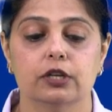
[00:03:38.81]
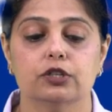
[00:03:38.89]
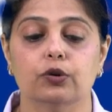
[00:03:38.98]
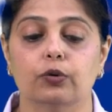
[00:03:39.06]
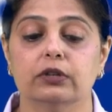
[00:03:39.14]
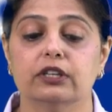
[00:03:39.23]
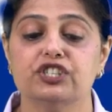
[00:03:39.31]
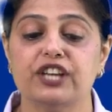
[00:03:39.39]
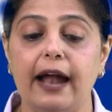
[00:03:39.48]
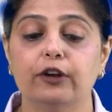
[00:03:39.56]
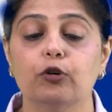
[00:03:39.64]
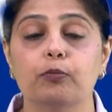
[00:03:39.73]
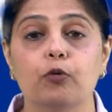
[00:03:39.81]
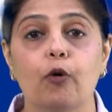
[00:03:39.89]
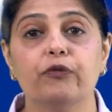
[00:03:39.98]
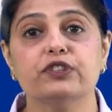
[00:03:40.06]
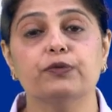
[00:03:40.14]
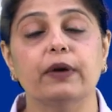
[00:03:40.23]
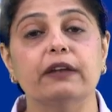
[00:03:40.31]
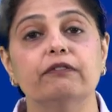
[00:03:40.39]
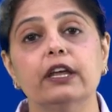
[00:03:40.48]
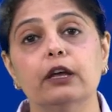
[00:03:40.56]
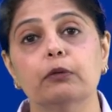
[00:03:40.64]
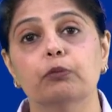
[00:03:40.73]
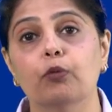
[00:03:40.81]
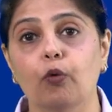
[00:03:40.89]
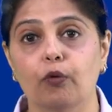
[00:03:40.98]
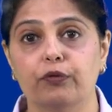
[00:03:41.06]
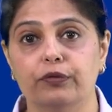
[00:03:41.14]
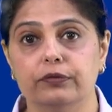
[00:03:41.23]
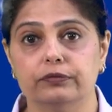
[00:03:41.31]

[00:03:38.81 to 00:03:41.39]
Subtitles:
So the shadow moves when we move.